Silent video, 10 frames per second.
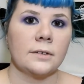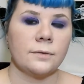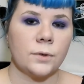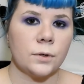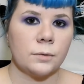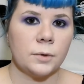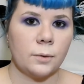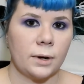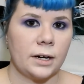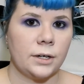
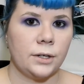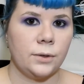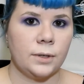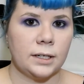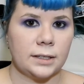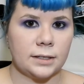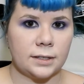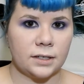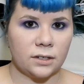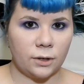form where you can
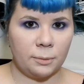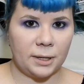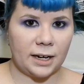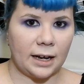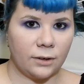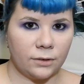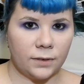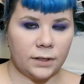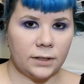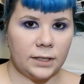scrape it out of
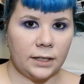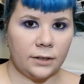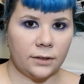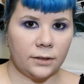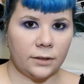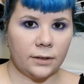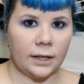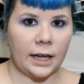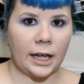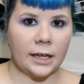the container
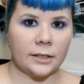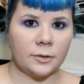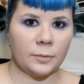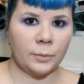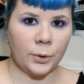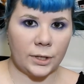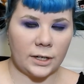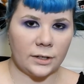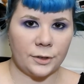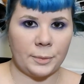and put
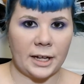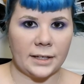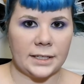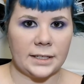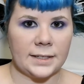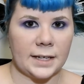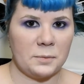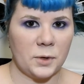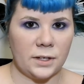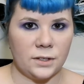it on your palette the
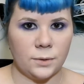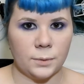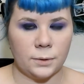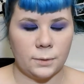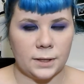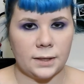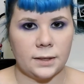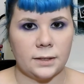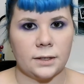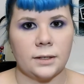same way as you would
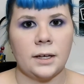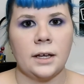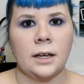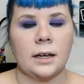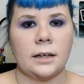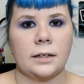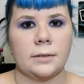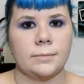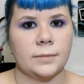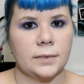with the
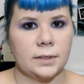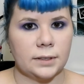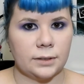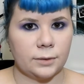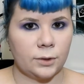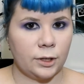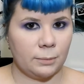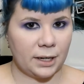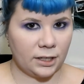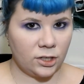cream
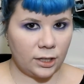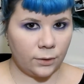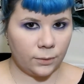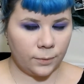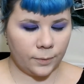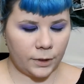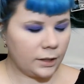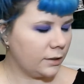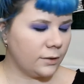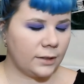eyeshadow.
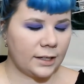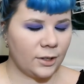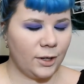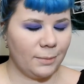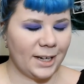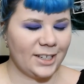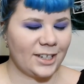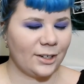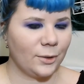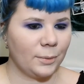No, not cream
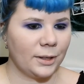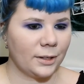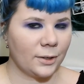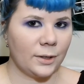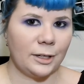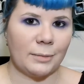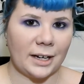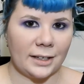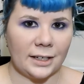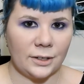eyeshadow, but the cream
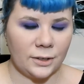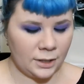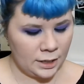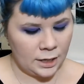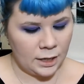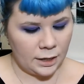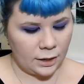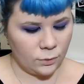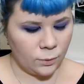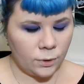eyeliner.
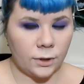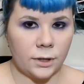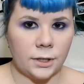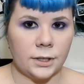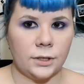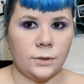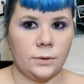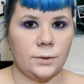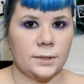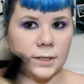Or you
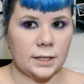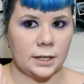use